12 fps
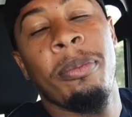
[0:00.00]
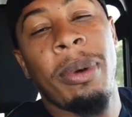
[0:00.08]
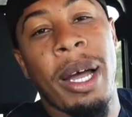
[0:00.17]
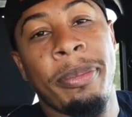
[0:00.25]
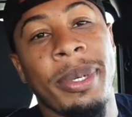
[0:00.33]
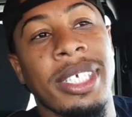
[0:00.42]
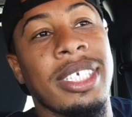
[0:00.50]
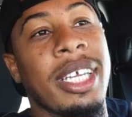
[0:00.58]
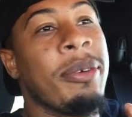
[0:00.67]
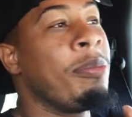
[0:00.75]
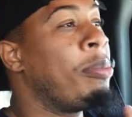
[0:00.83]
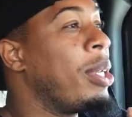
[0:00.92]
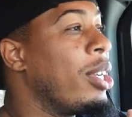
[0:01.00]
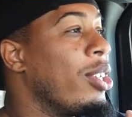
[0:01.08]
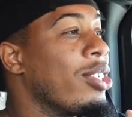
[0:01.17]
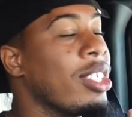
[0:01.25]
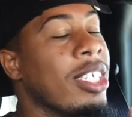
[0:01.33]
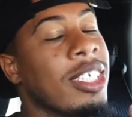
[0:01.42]
Papa's and
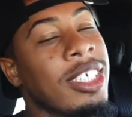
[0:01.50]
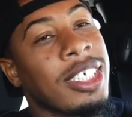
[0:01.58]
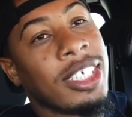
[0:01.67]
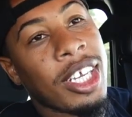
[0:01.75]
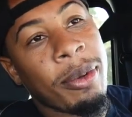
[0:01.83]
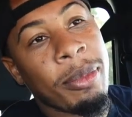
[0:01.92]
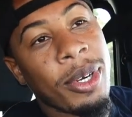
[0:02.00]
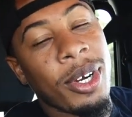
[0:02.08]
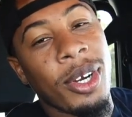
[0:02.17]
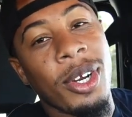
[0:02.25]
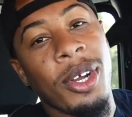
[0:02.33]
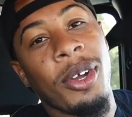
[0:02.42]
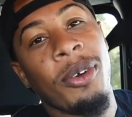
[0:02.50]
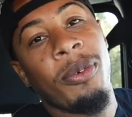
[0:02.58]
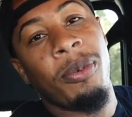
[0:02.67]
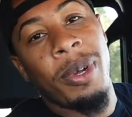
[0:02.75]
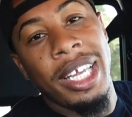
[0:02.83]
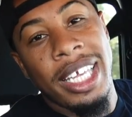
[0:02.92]
Beer's summer
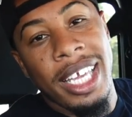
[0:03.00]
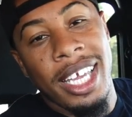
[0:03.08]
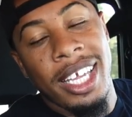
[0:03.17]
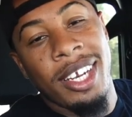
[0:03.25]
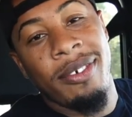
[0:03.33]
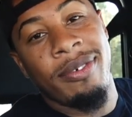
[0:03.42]
weekend